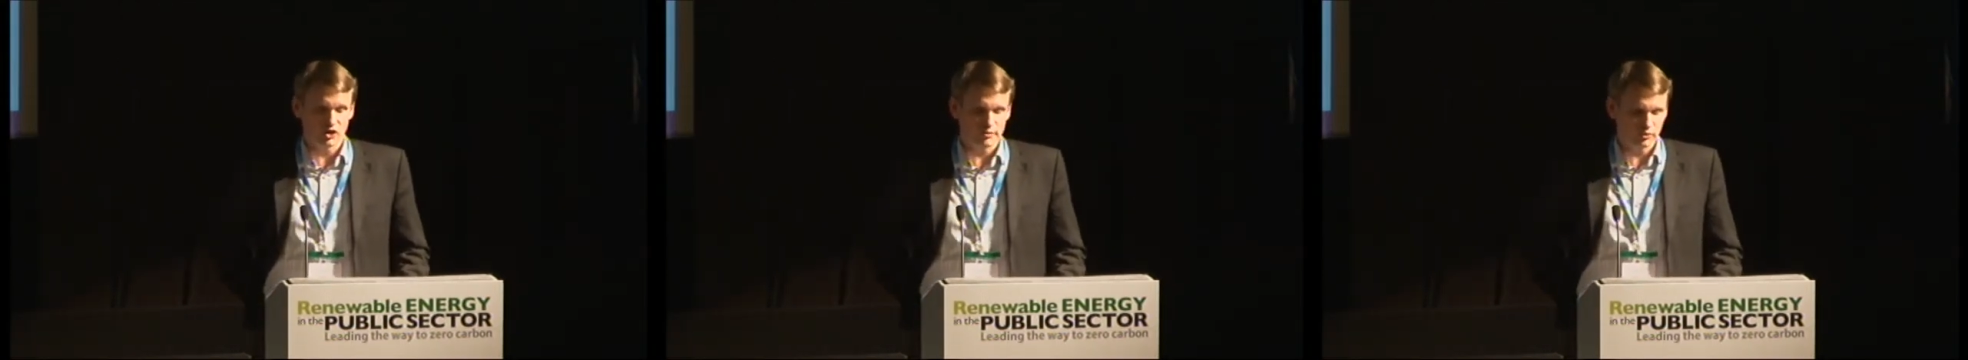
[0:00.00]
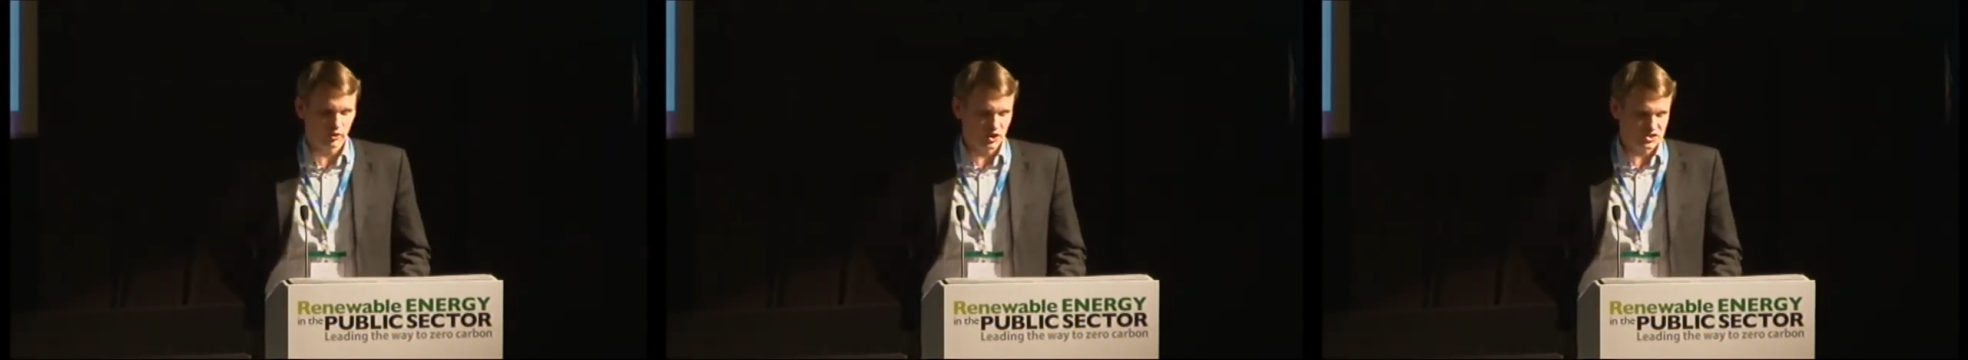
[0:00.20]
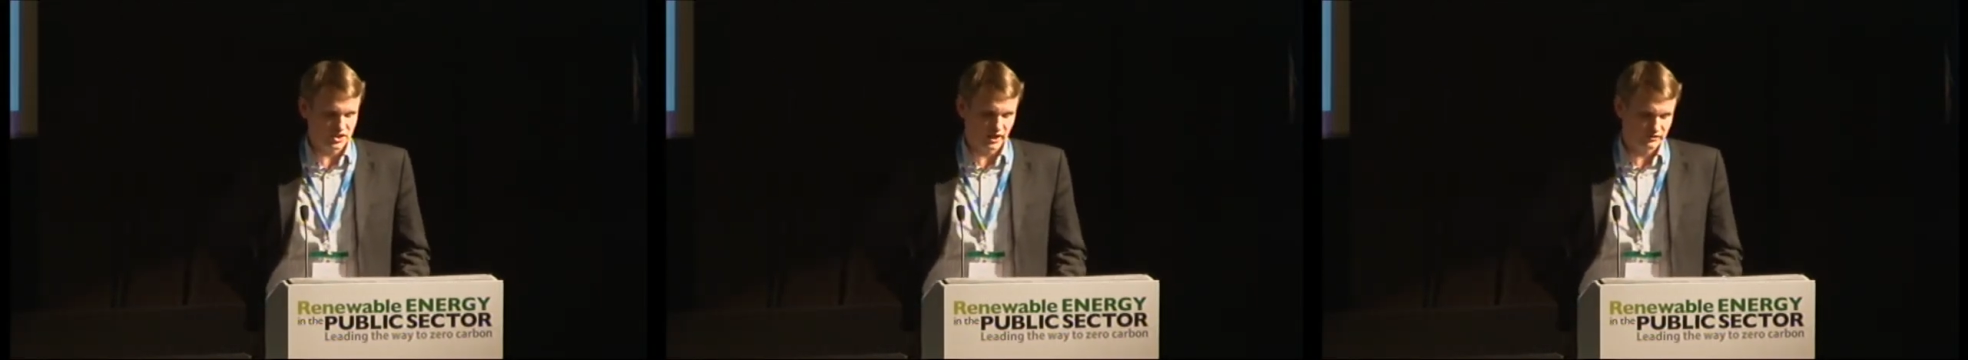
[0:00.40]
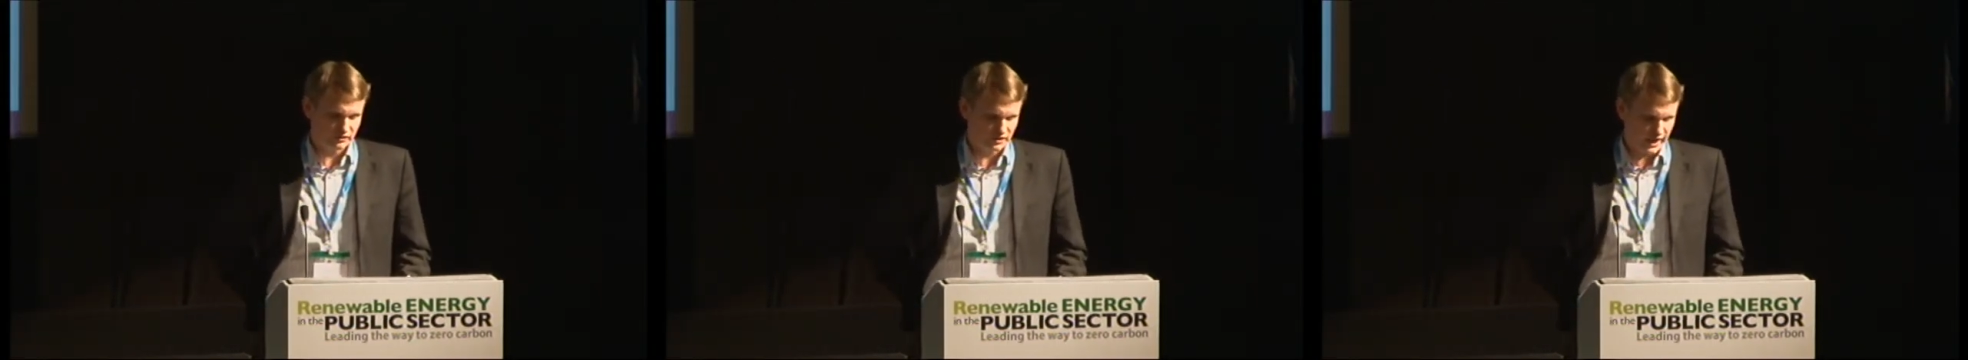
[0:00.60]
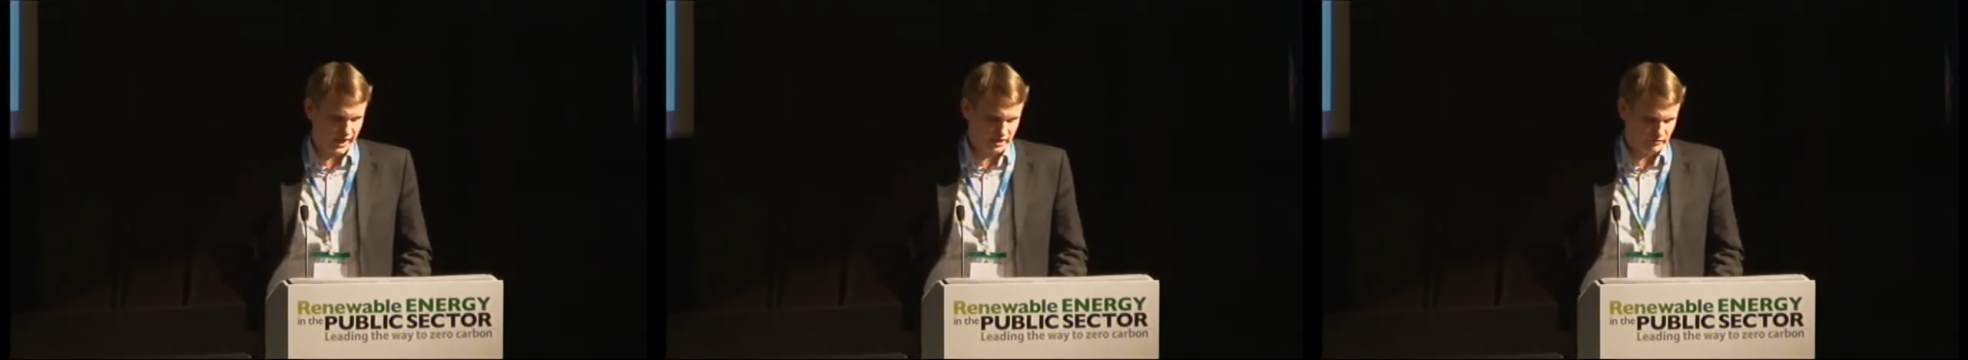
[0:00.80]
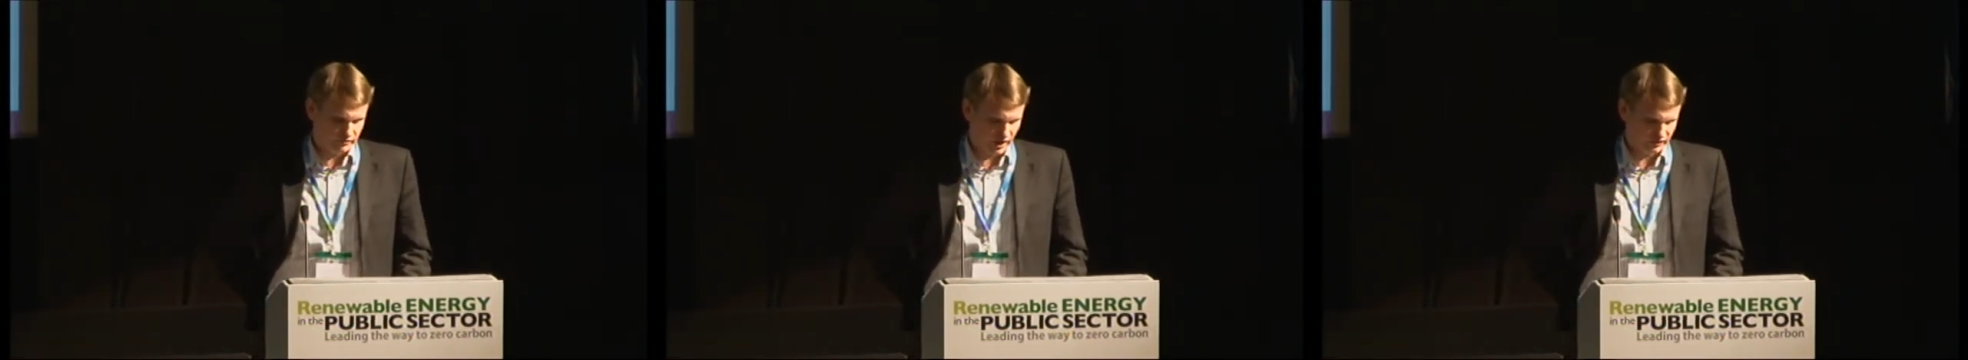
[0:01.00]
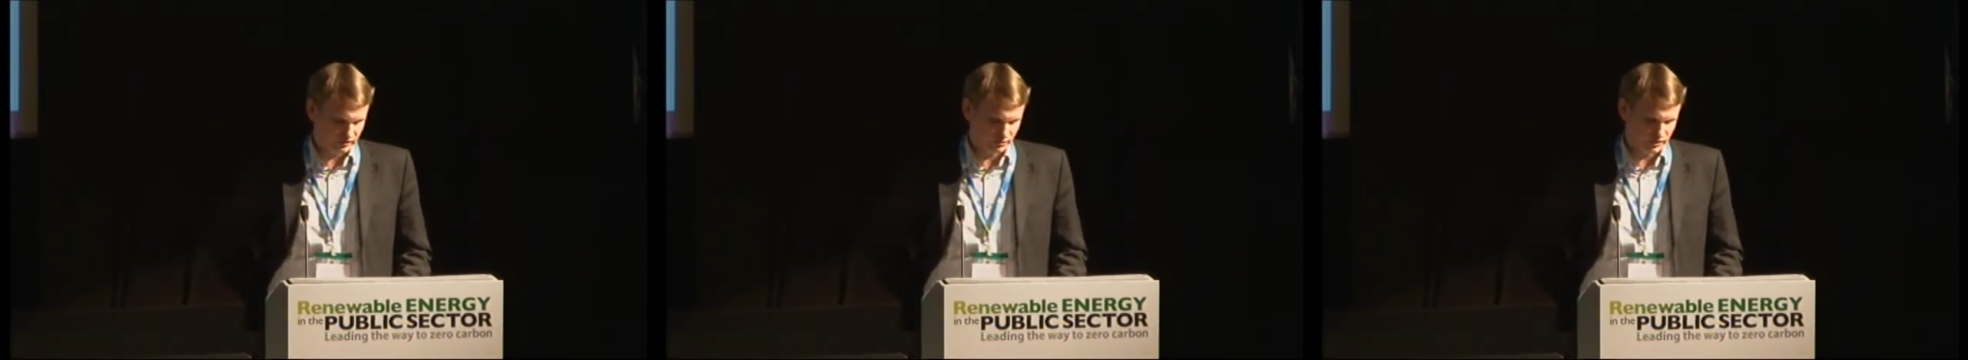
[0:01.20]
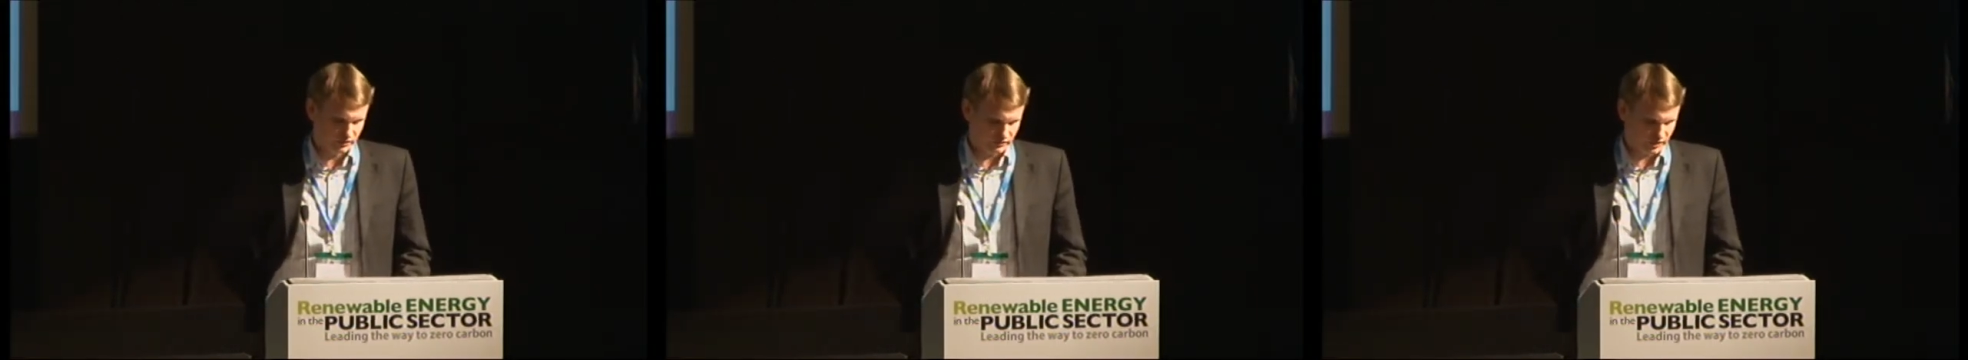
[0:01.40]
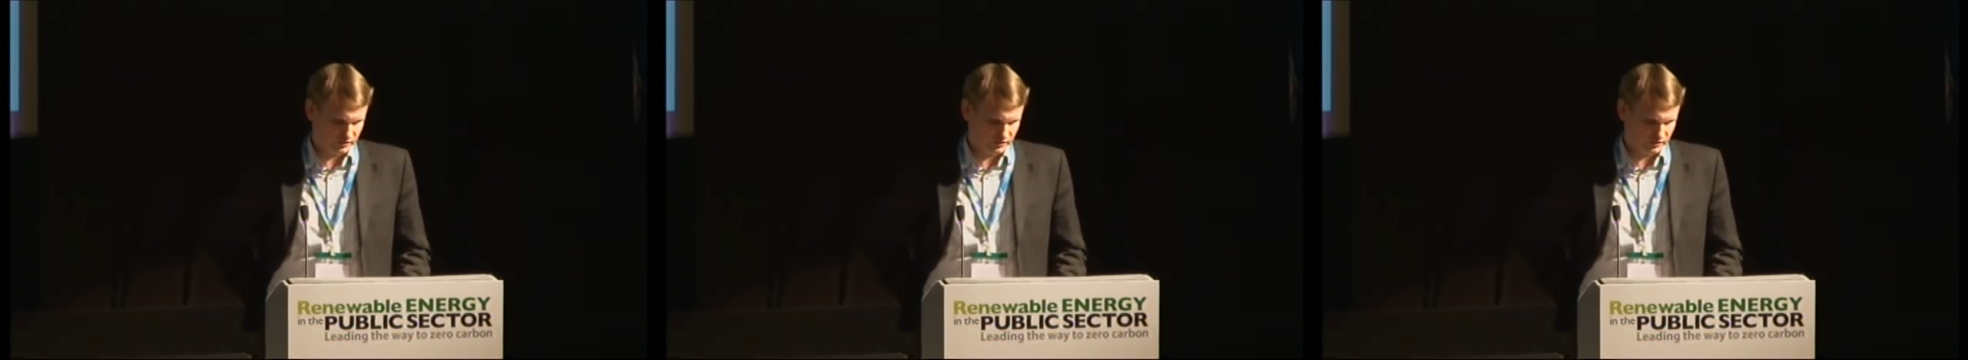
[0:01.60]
a project to gain investment?